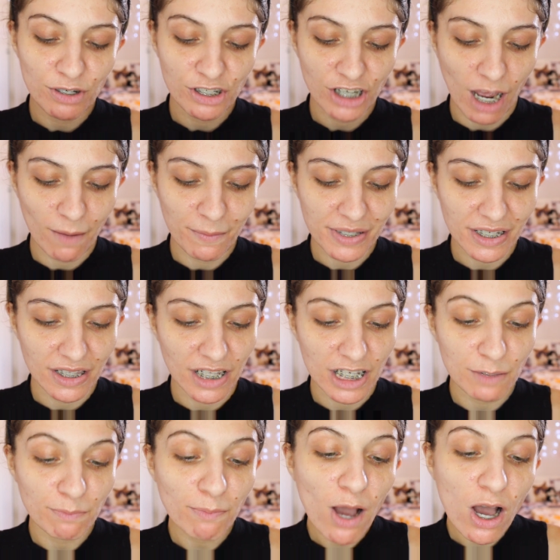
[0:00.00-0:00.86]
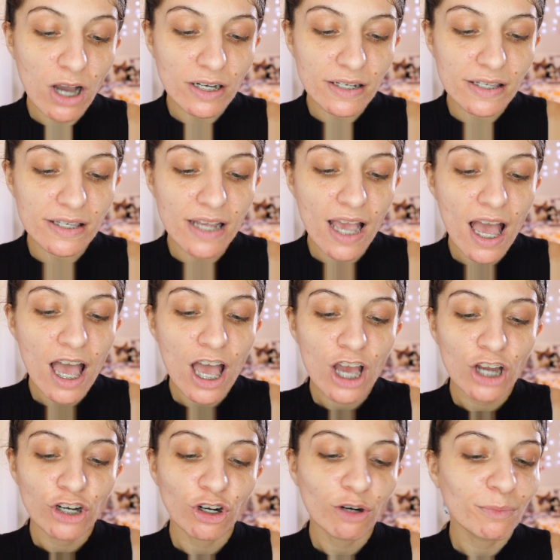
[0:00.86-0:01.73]
which comes in this box.
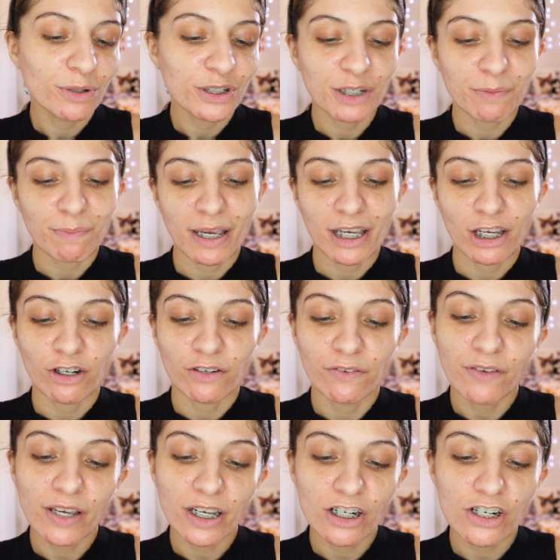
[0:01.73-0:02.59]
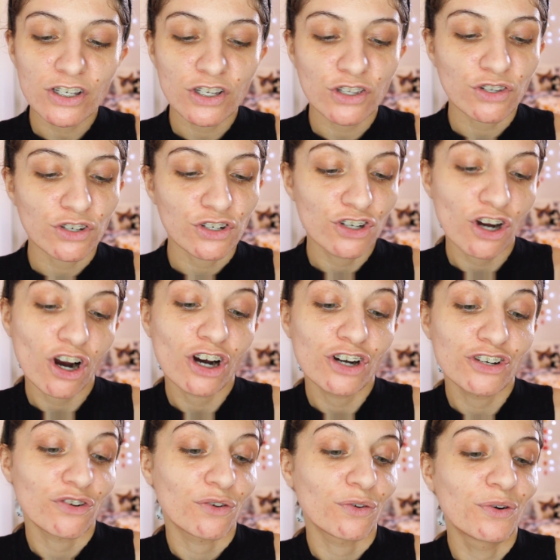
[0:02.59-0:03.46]
No more dipping your fingers into
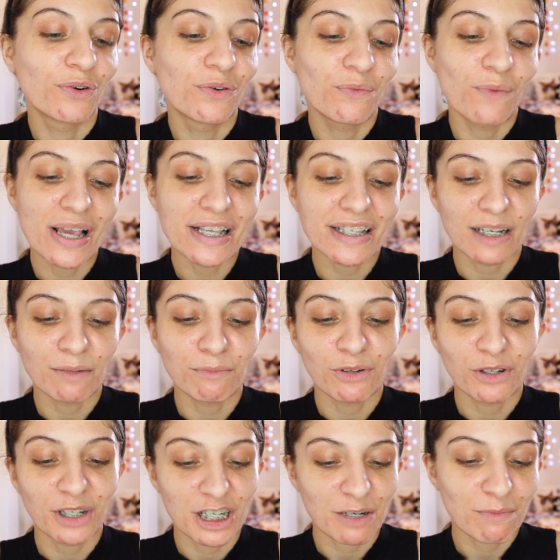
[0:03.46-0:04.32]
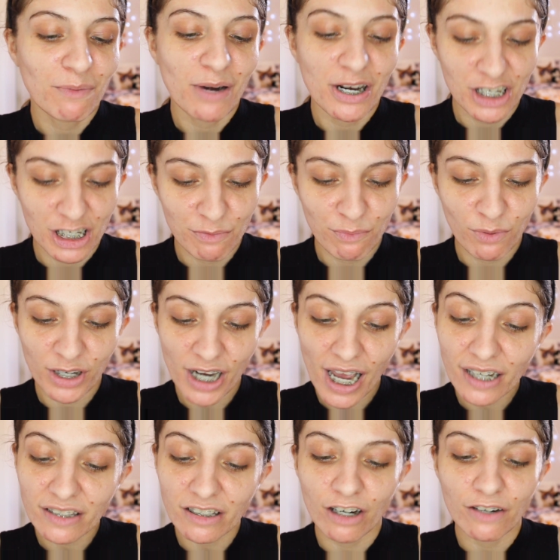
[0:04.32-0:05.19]
jars or wasting precious
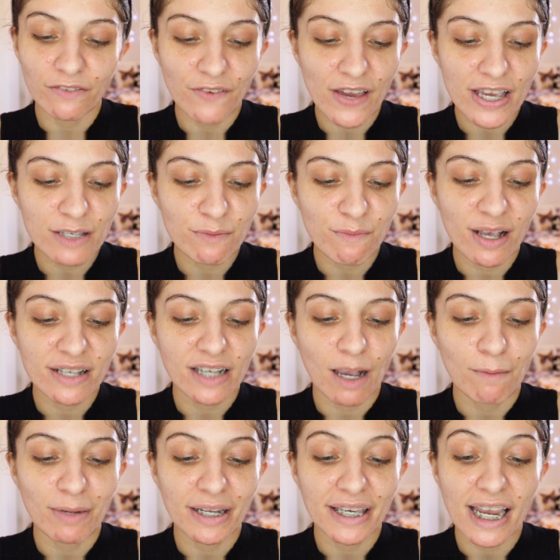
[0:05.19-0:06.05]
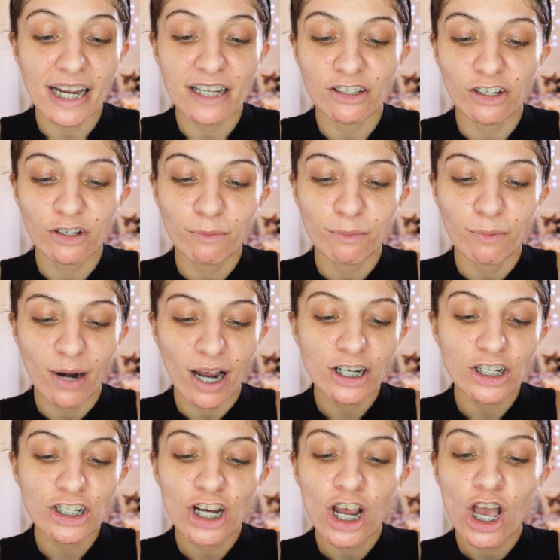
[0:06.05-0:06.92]
product. Our face mask applicator
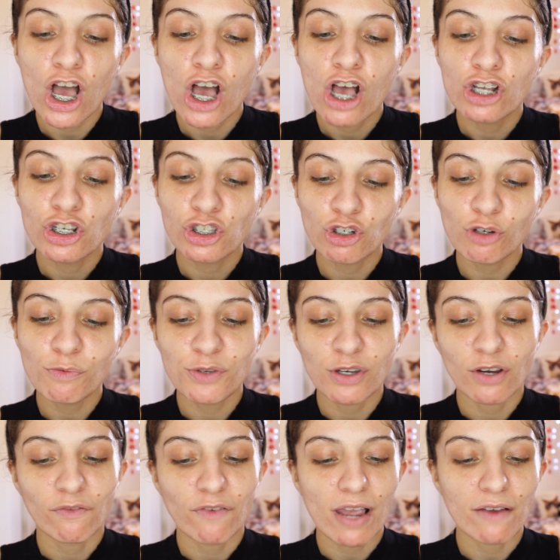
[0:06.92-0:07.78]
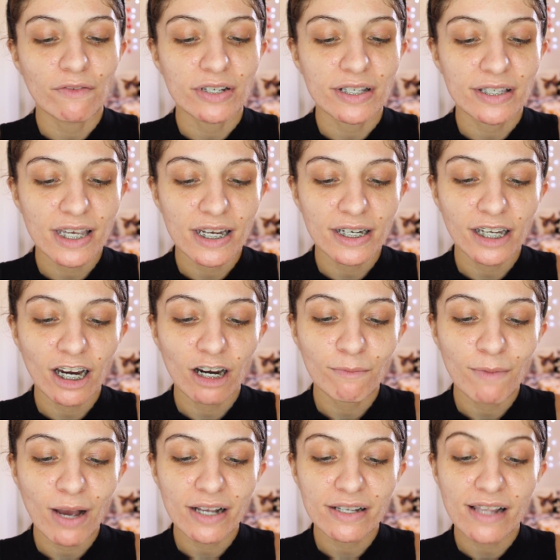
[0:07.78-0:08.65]
brush scoops your favorite
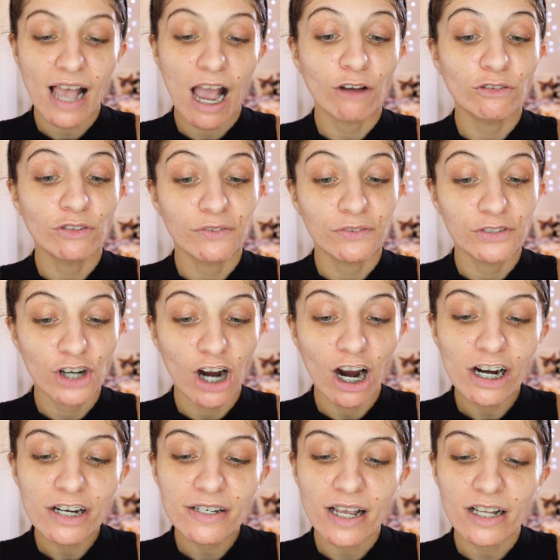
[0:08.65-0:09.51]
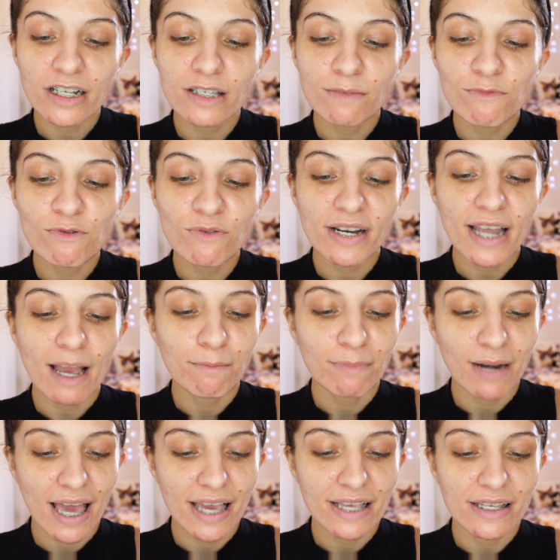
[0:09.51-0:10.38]
skincare mask out of jars and smoothly
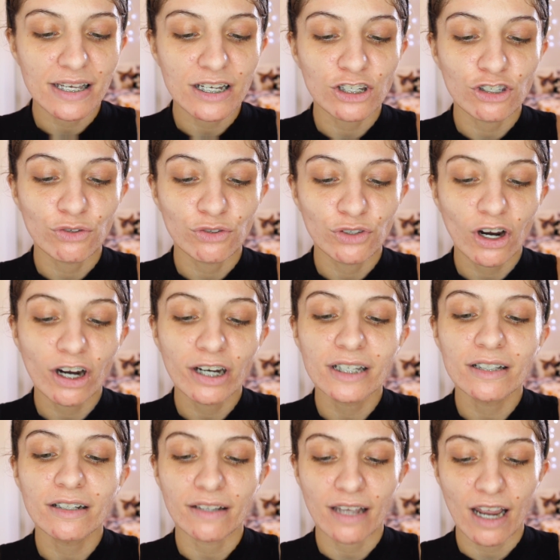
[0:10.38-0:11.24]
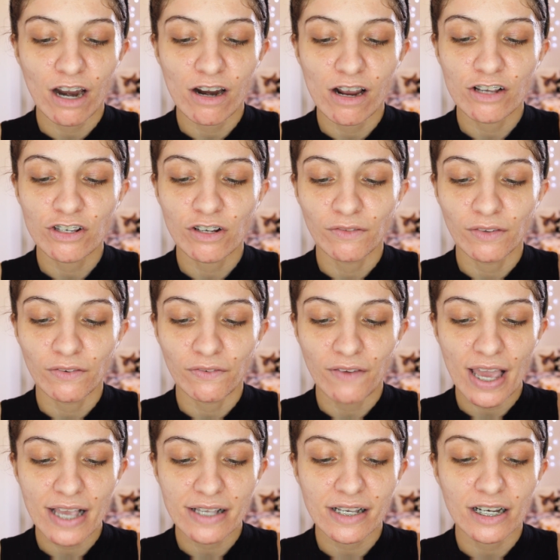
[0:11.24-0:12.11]
applies it to targeted areas of the
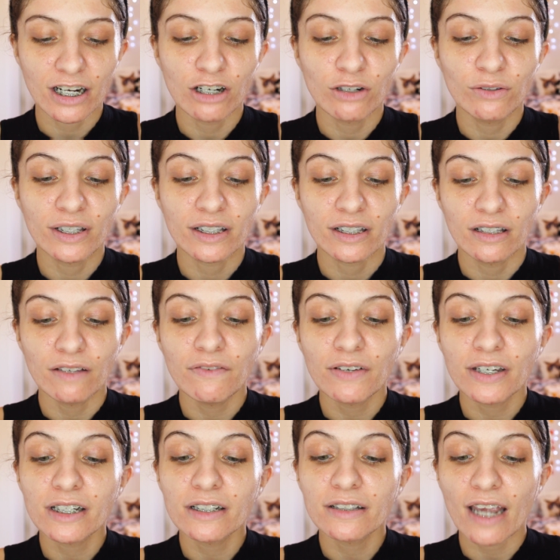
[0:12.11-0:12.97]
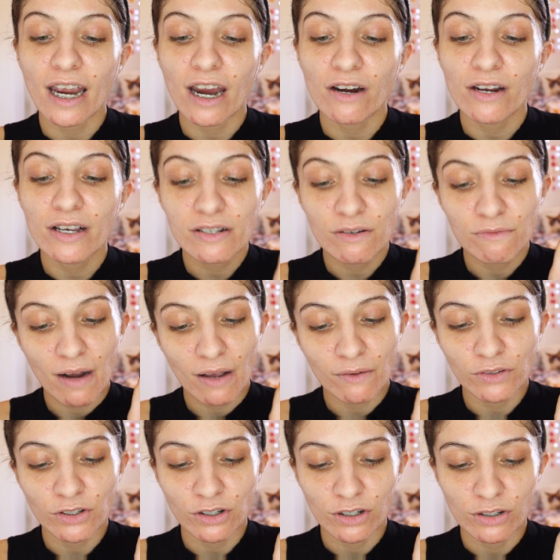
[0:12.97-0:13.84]
face, including the difficult areas
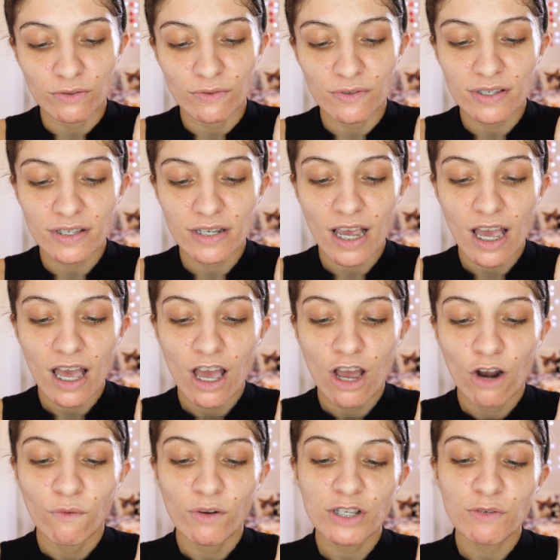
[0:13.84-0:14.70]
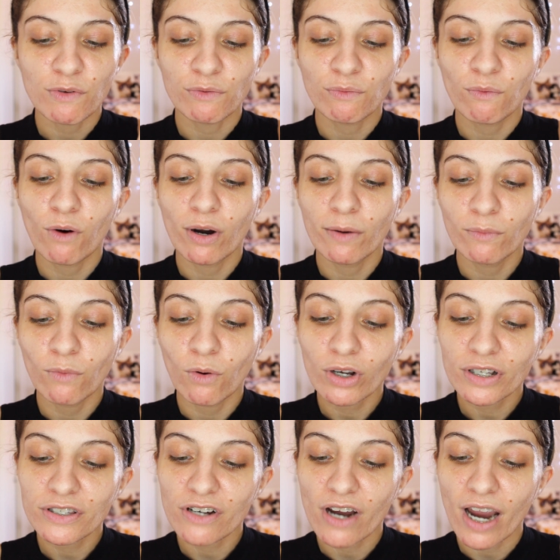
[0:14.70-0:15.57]
around the nose. Rinse with warm
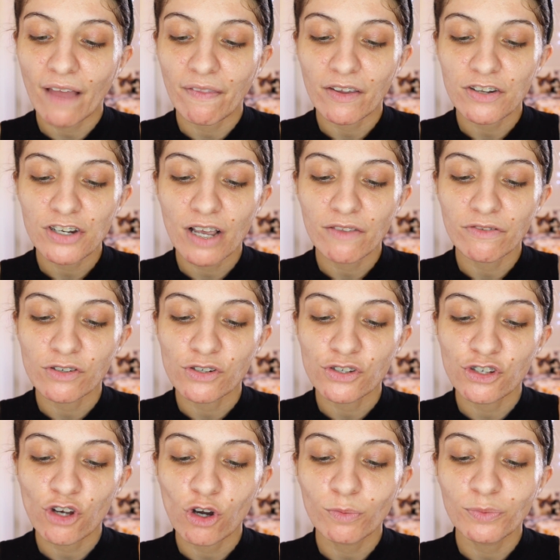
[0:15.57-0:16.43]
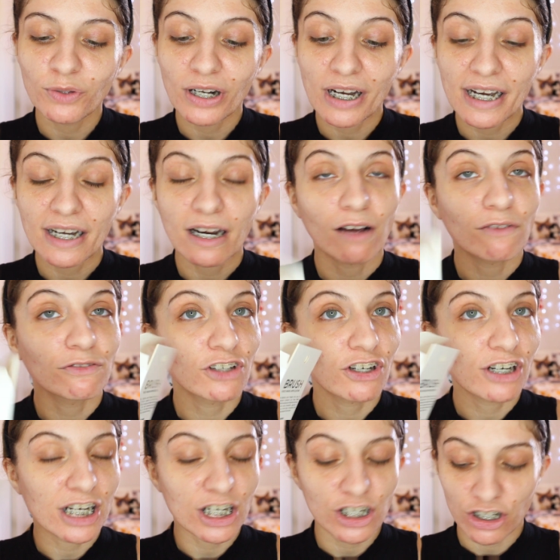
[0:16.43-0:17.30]
water and the gentle soap to clean
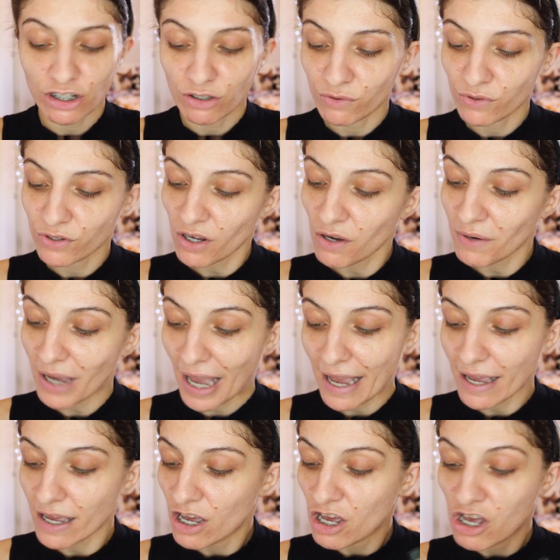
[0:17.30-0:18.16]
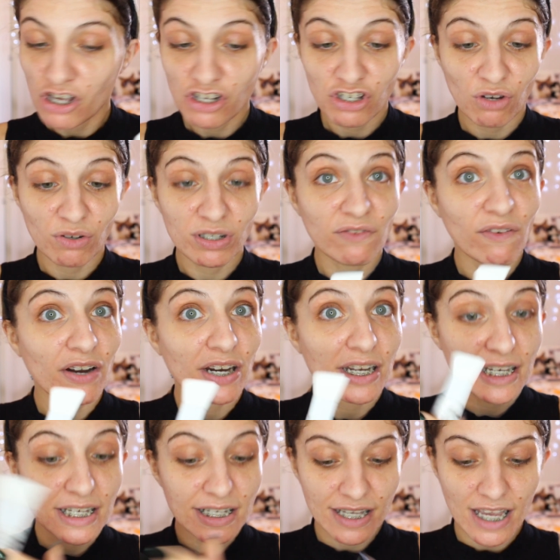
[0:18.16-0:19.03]
after each use. Okay, so it's very
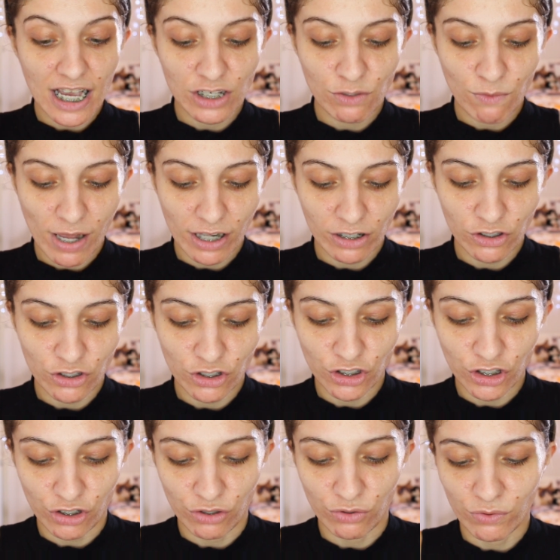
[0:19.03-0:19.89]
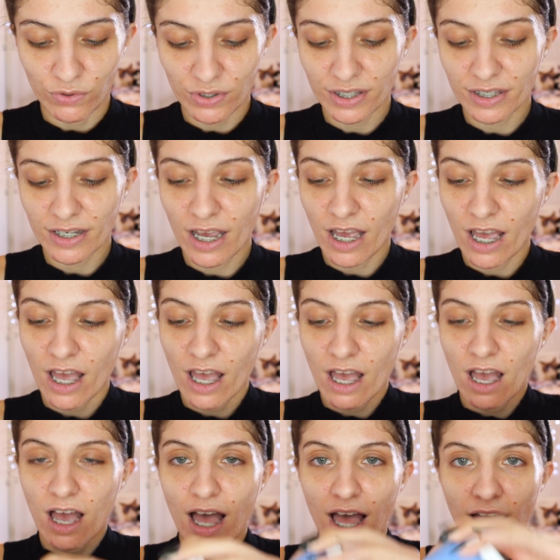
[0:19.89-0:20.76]
easy as well to use
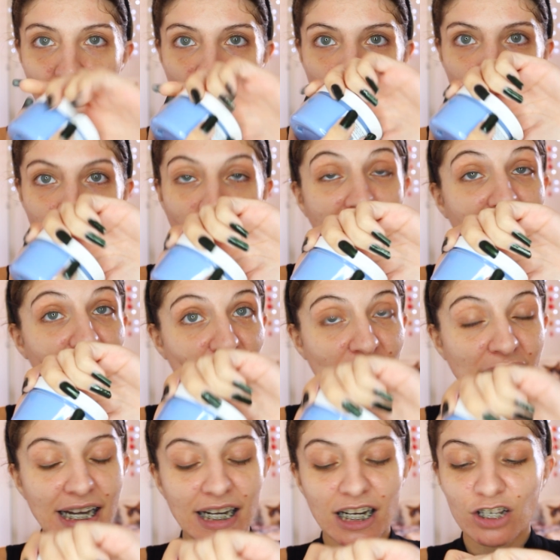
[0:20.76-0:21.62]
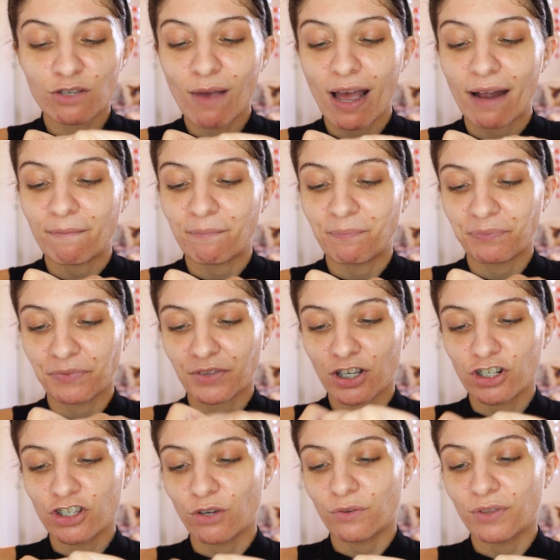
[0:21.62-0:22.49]
and to clean as well.
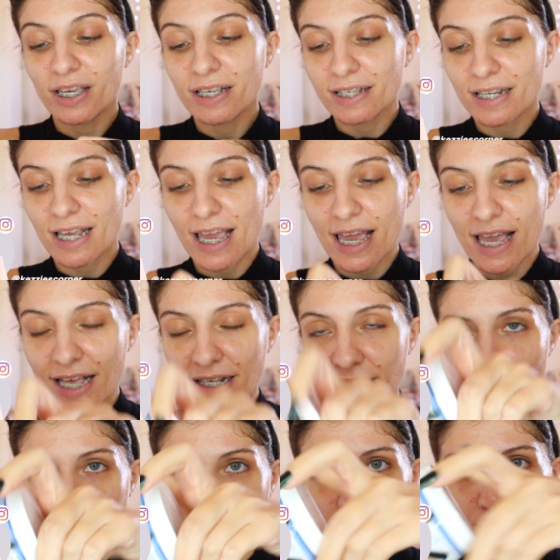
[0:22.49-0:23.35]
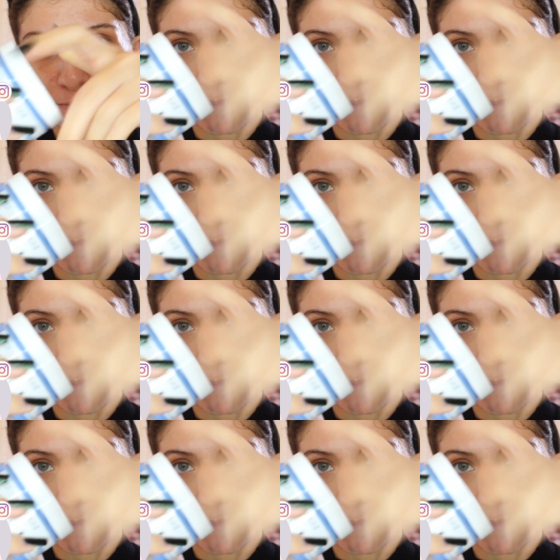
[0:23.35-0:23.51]
So this is the